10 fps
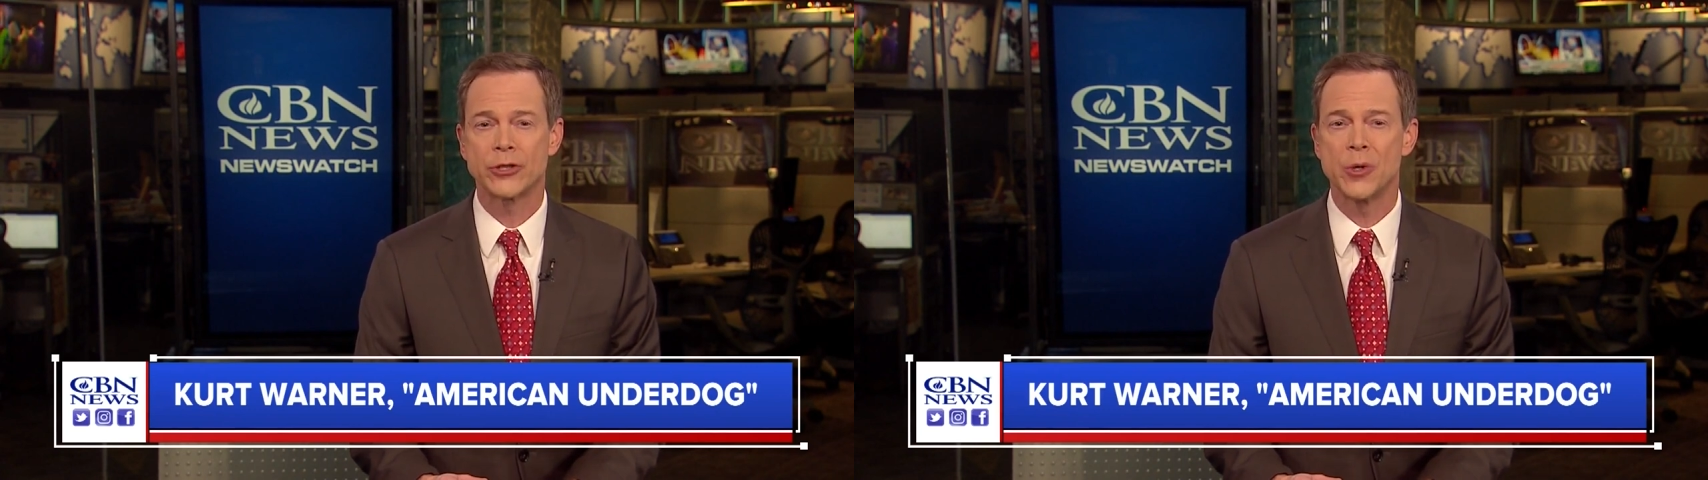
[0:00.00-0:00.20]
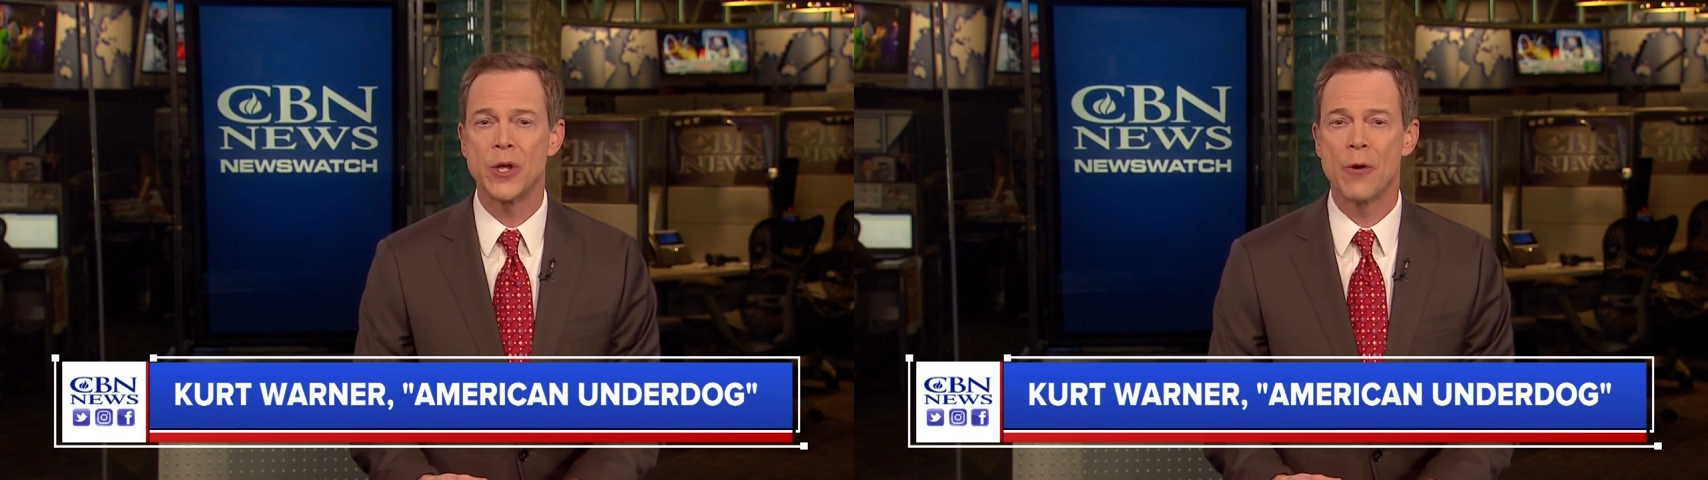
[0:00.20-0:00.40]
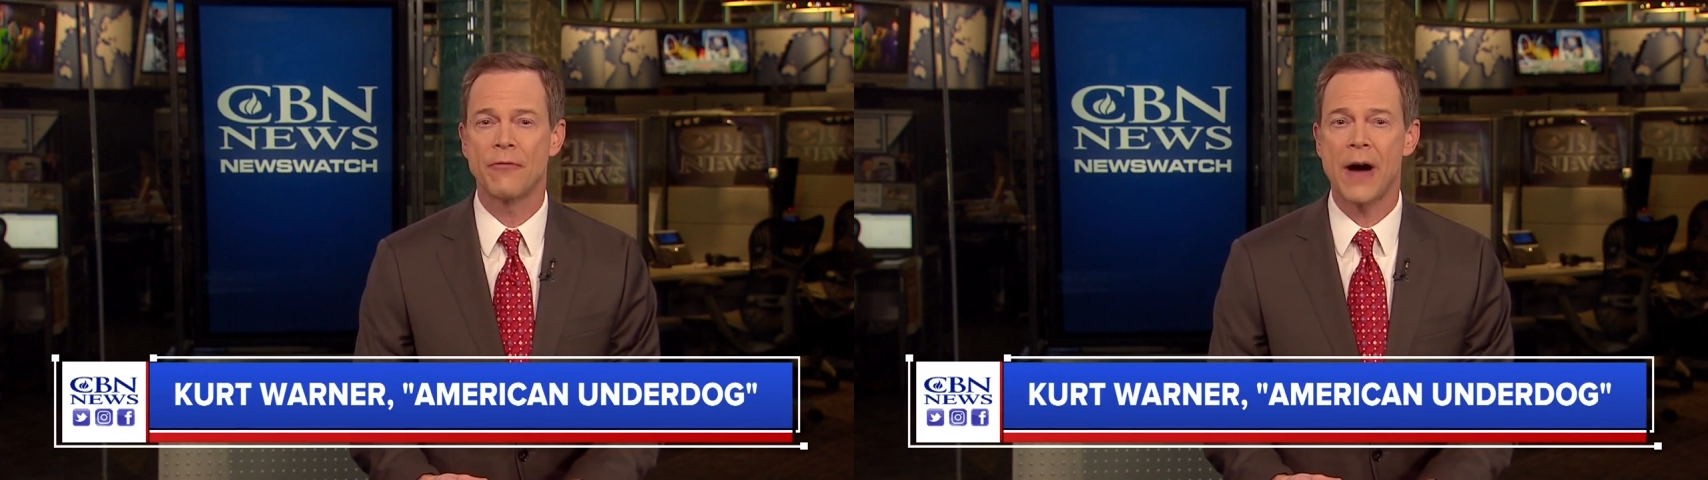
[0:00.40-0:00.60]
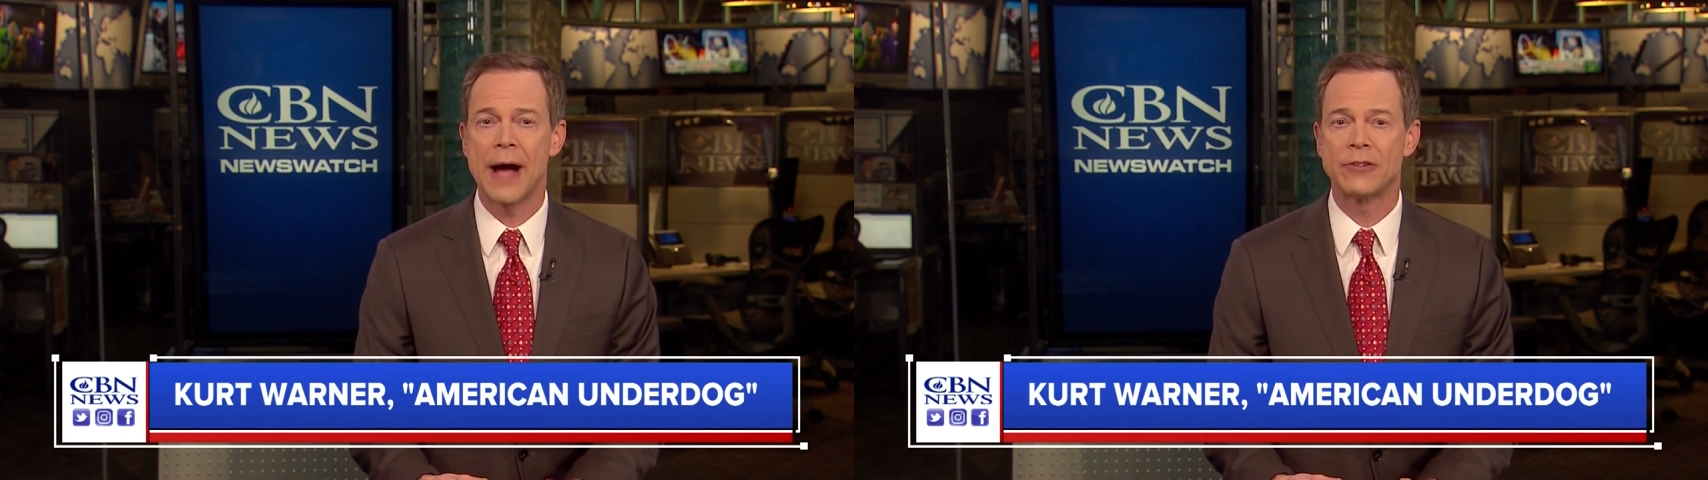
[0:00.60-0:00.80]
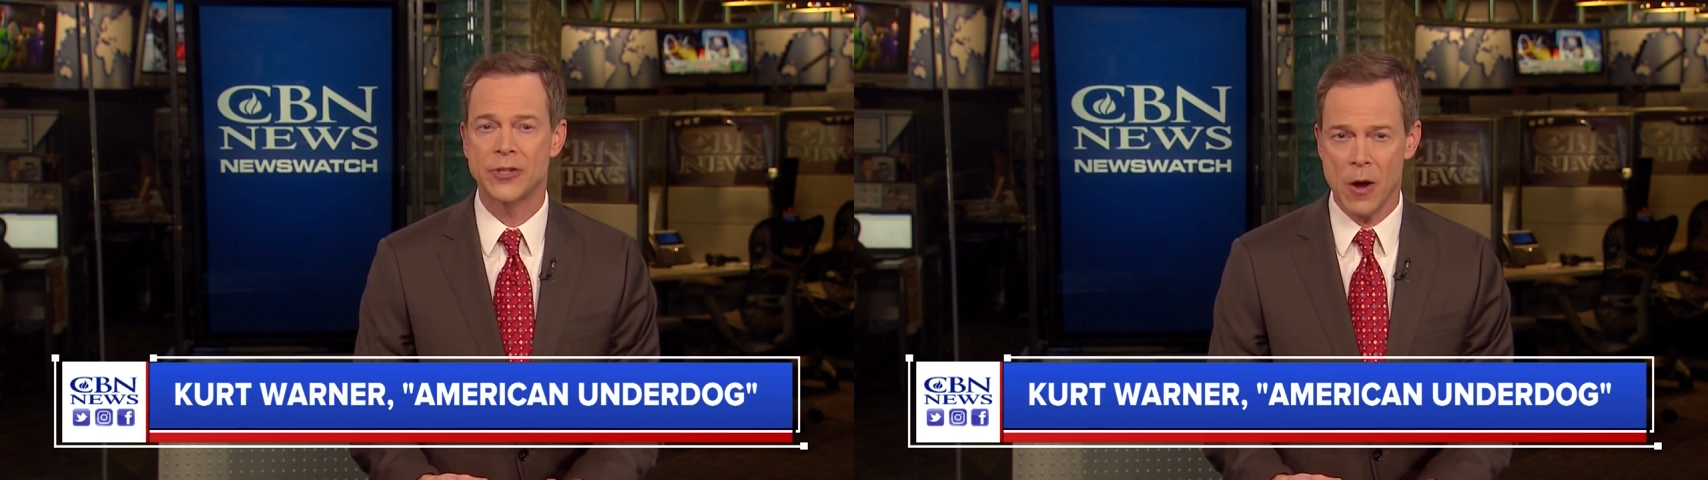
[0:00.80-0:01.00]
Studio
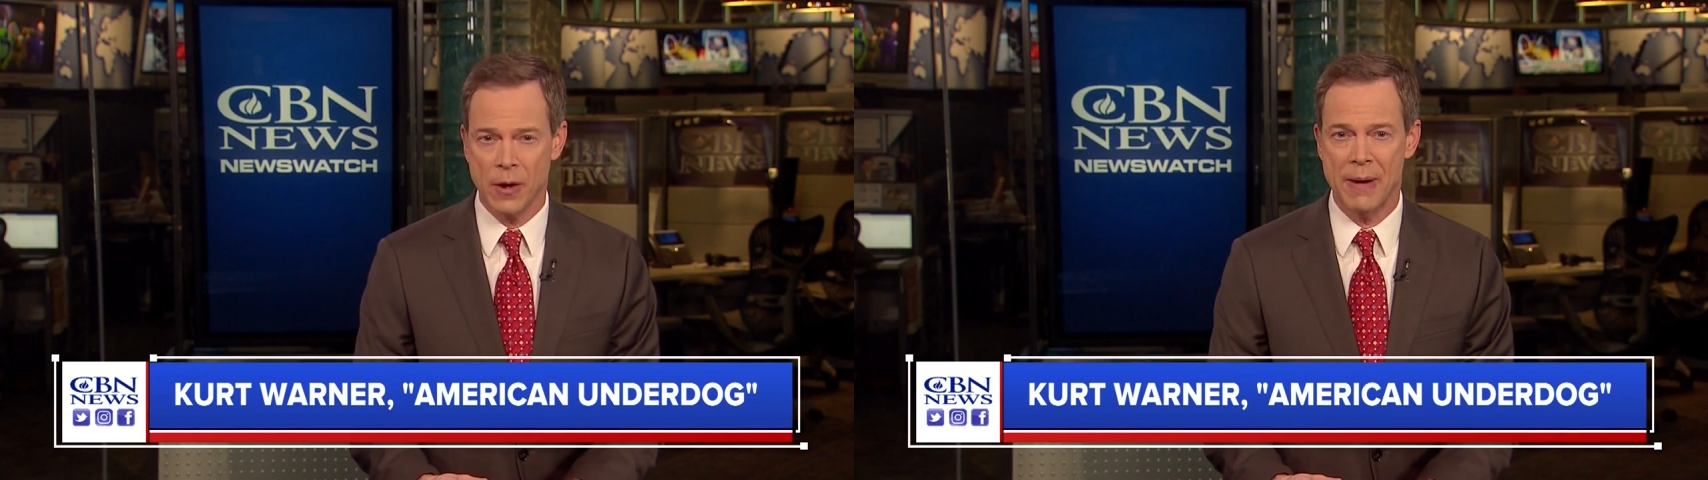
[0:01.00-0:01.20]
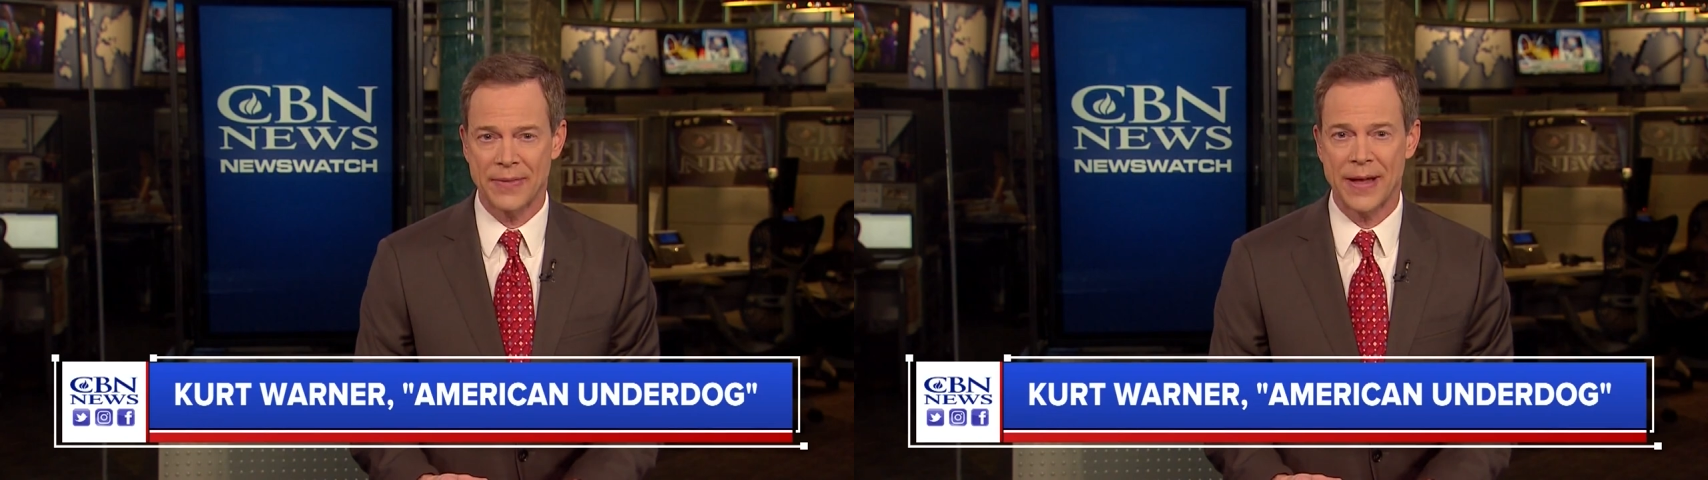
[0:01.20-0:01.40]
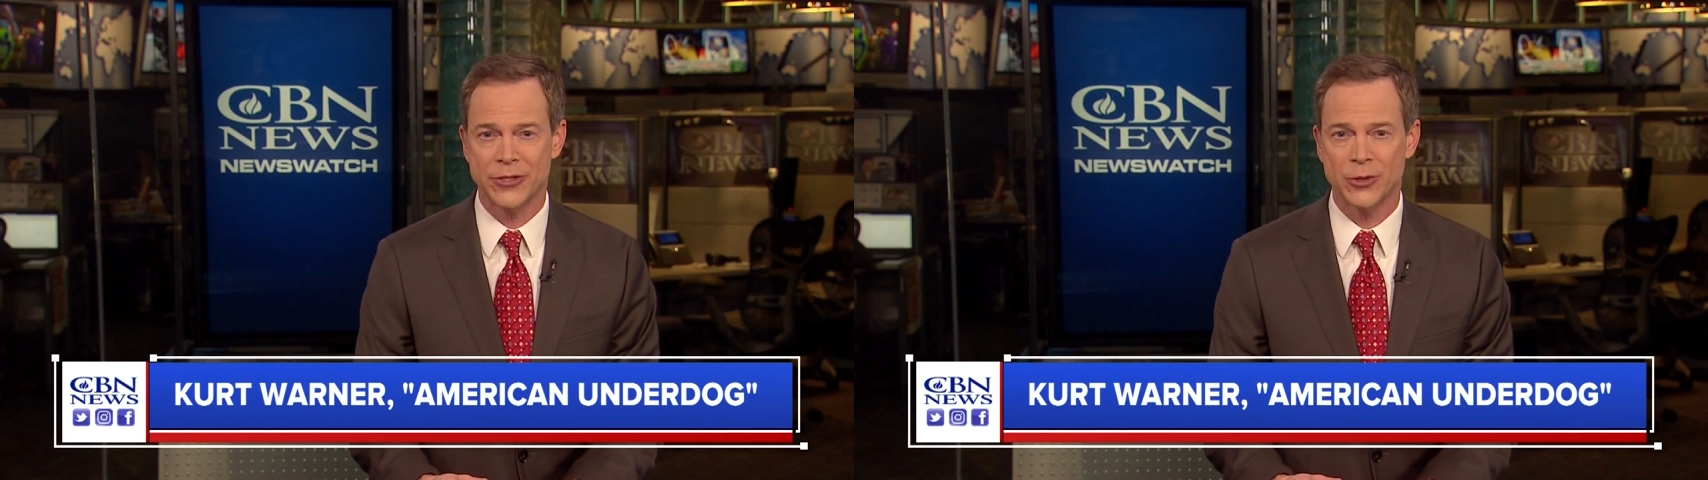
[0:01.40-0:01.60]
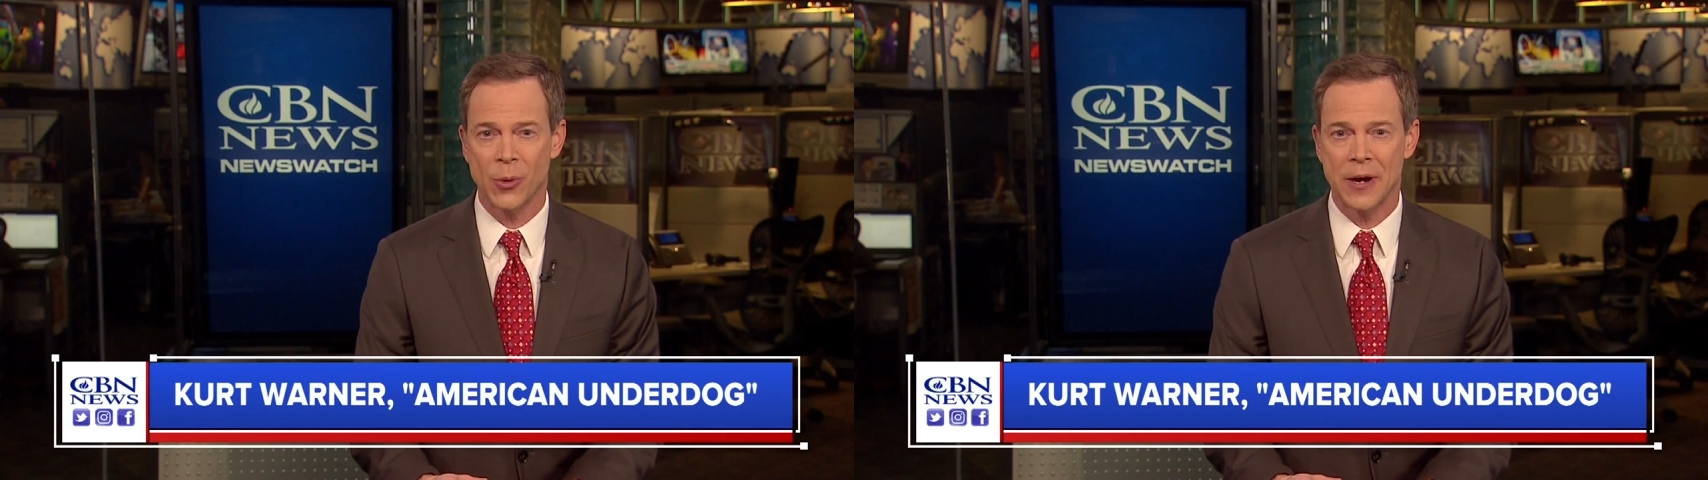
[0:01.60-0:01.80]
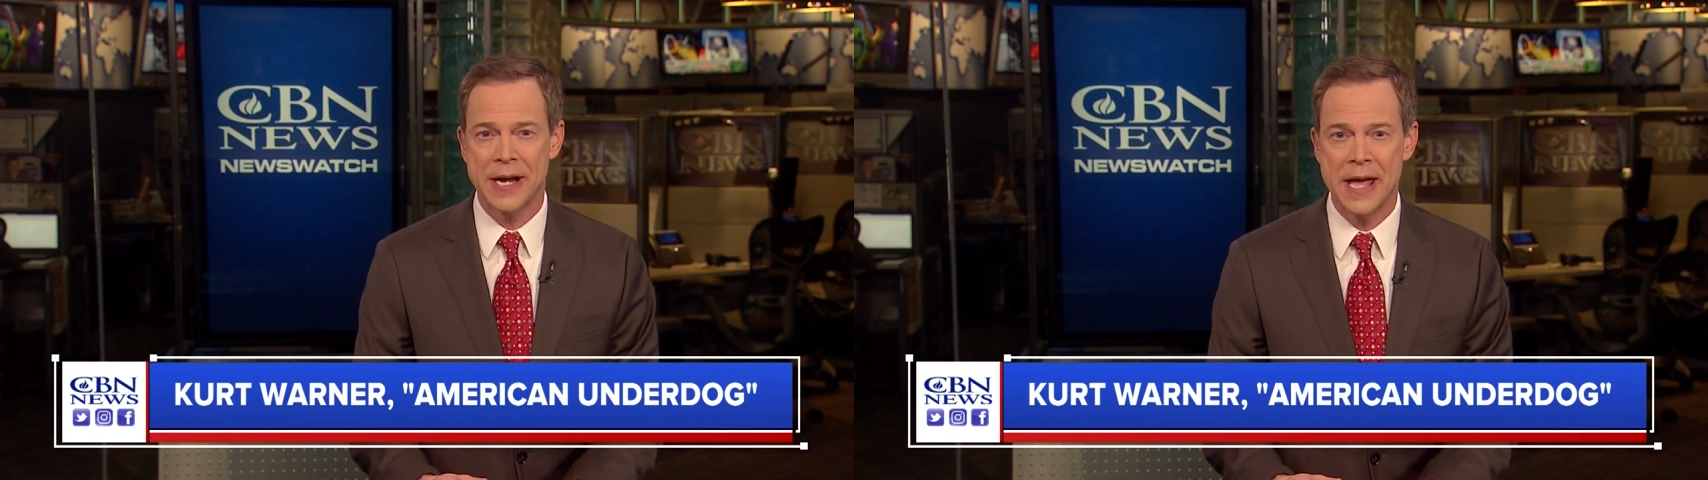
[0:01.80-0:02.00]
five to talk about that
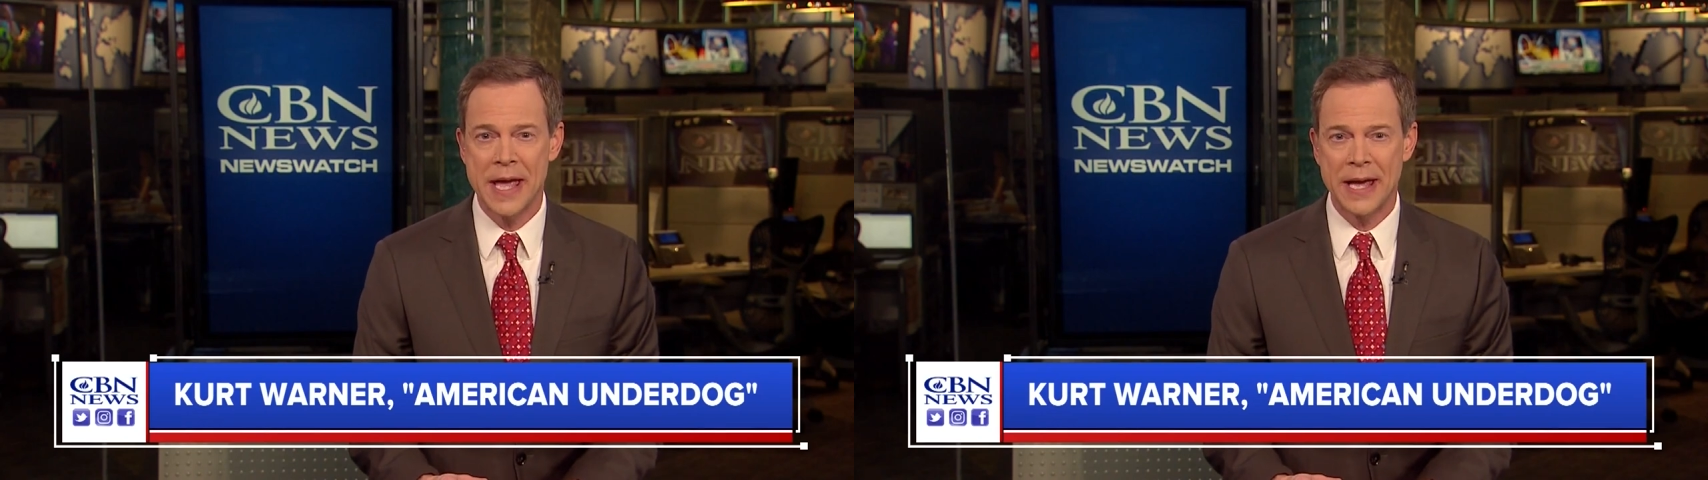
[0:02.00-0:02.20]
story.